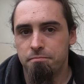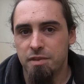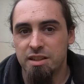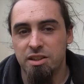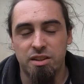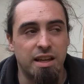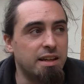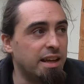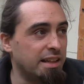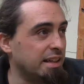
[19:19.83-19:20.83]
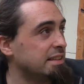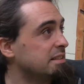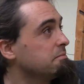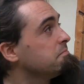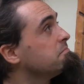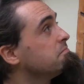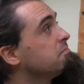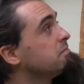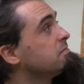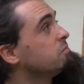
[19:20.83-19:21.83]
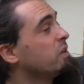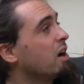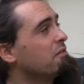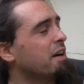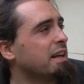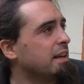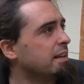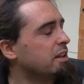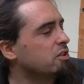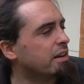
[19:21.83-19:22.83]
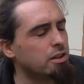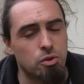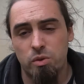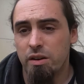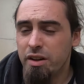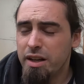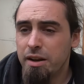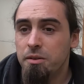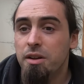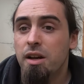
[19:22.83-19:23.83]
until then, we can't find any leaks around the door area now.